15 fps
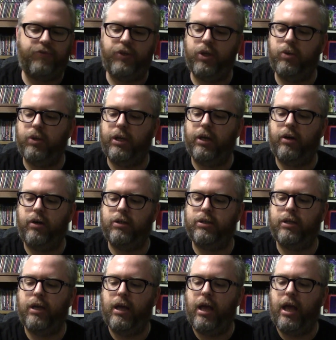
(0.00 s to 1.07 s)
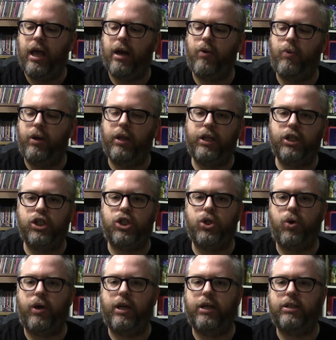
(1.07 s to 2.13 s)
few years, and I really
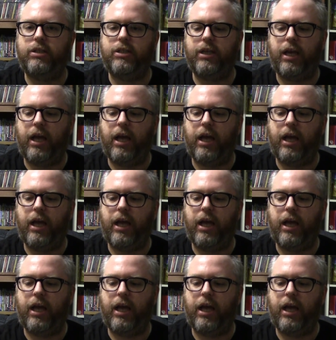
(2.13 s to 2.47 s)
enjoyed it.